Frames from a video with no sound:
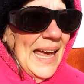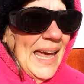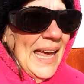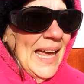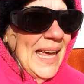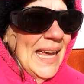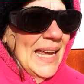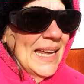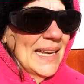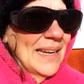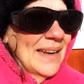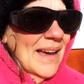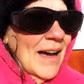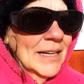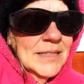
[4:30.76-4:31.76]

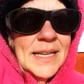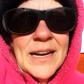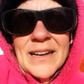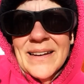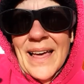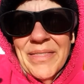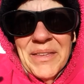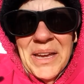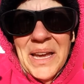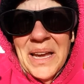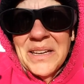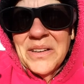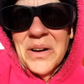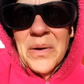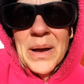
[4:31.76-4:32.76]
And I said, I'm
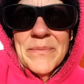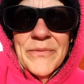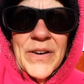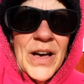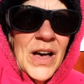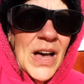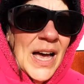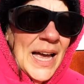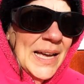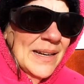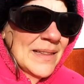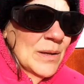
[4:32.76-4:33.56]
nothing, you know, I'm fine.